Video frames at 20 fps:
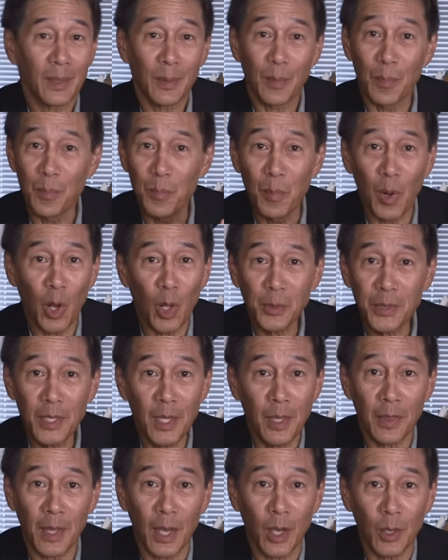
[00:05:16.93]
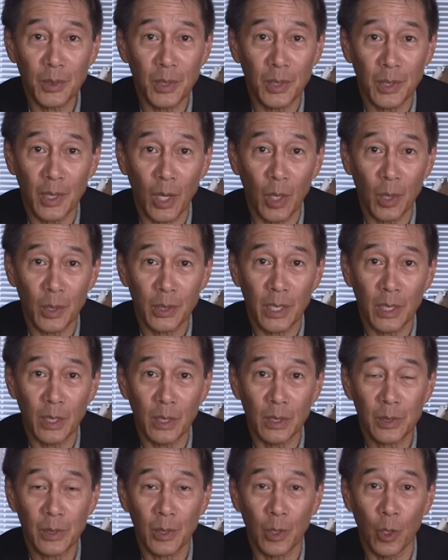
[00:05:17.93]
multi-thousand dollar
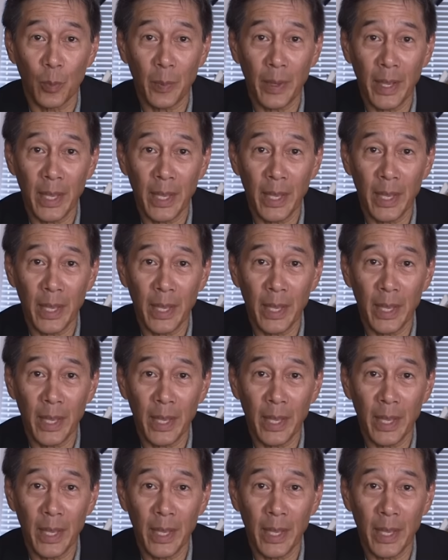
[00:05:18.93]
telescope